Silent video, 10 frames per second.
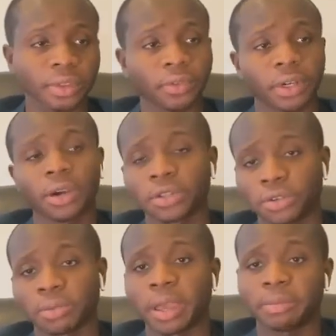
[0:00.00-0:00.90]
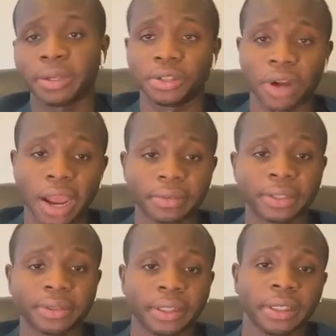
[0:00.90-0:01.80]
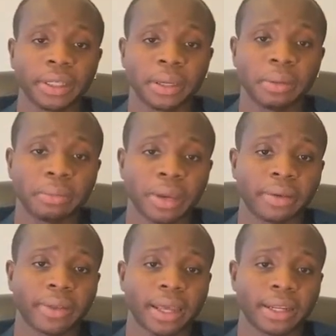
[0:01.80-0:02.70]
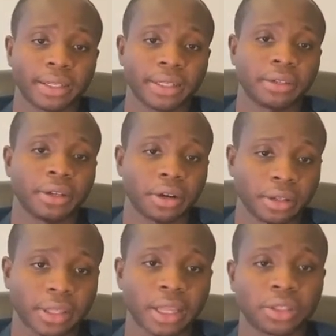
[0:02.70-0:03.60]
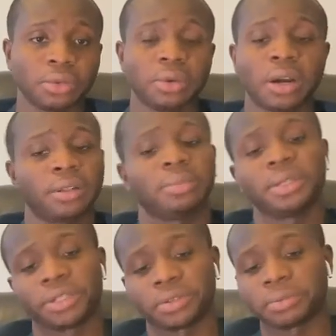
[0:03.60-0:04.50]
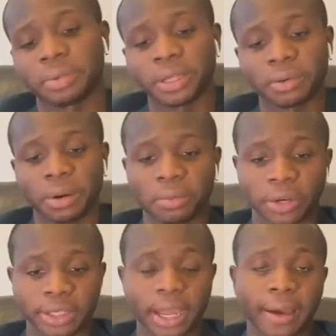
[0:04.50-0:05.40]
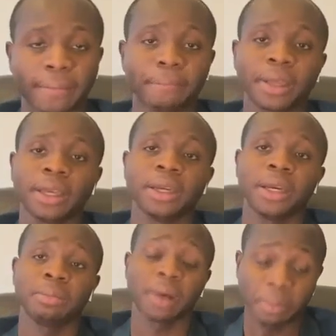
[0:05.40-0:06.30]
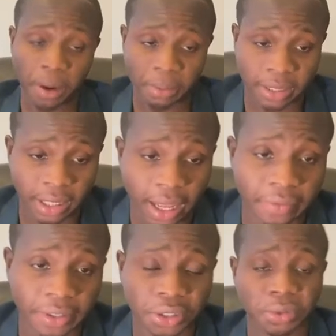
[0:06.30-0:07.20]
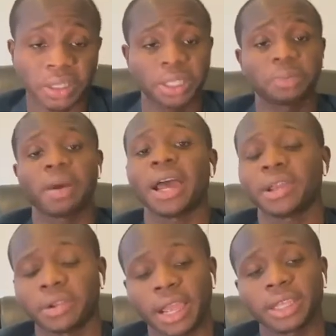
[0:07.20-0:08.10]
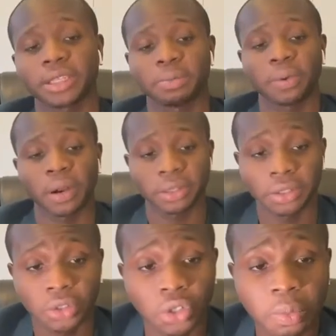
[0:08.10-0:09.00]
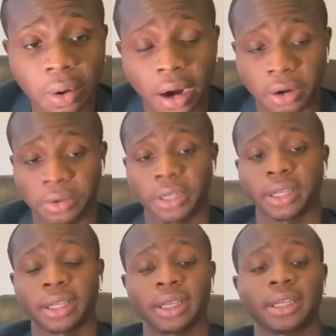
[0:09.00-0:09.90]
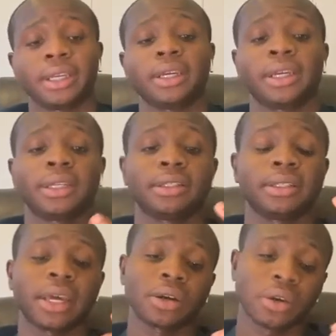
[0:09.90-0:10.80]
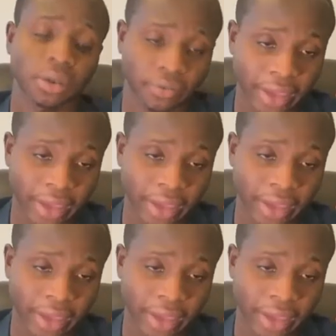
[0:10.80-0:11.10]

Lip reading: For those who may have been driving, may have not necessarily heard that too well, let me just repeat it one more time. My purpose in life is to inspire and support the super hungry to take hold of